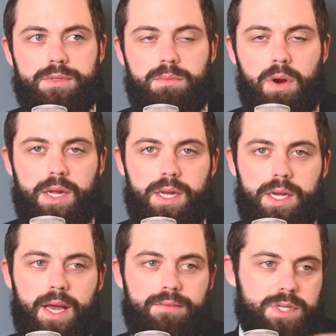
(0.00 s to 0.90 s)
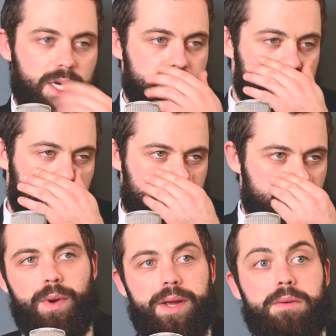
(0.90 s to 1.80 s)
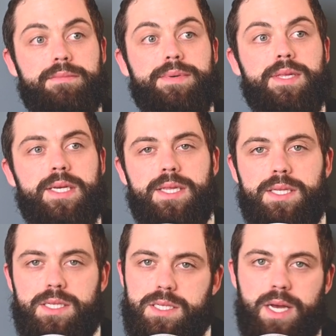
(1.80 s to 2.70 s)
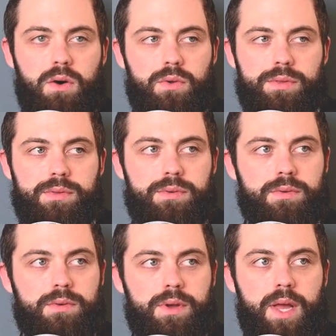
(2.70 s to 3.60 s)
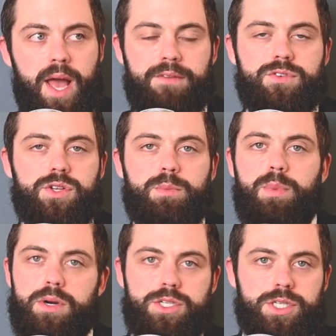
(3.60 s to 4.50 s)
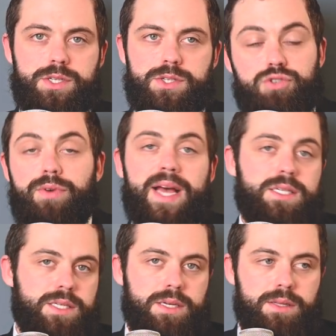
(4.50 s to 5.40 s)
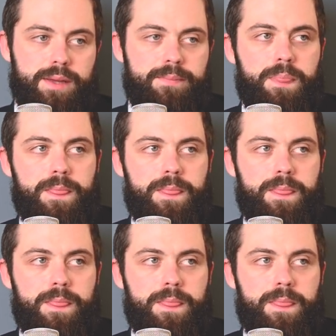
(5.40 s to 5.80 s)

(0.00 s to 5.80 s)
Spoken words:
The marketing and advertising budget went completely south after the purchase, drastically.